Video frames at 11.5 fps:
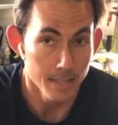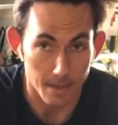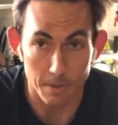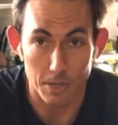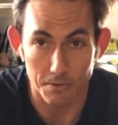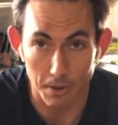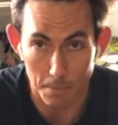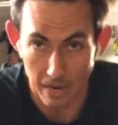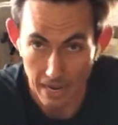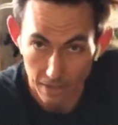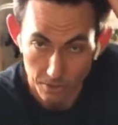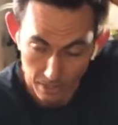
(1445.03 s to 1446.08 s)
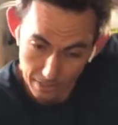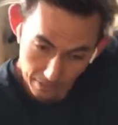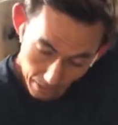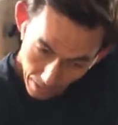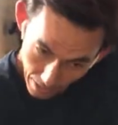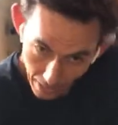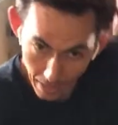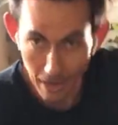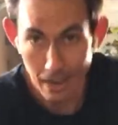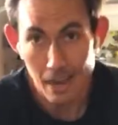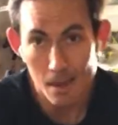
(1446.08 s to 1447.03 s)
somebody who found my address
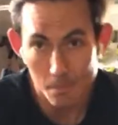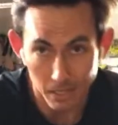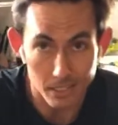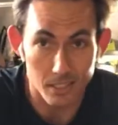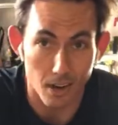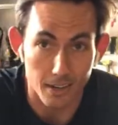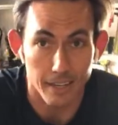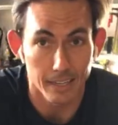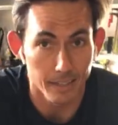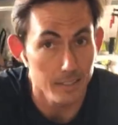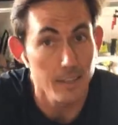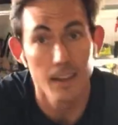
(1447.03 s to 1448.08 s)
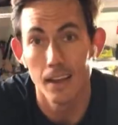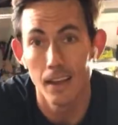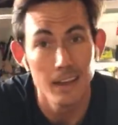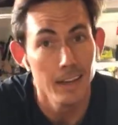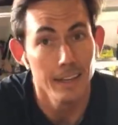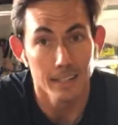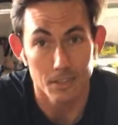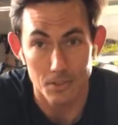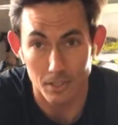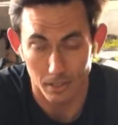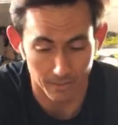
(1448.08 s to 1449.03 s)
by stalking us,
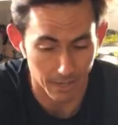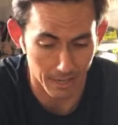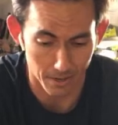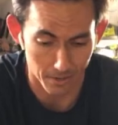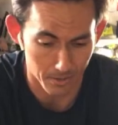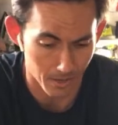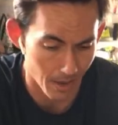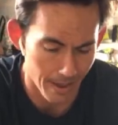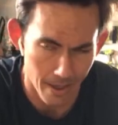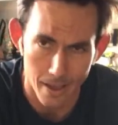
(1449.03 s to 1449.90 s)
using our videos,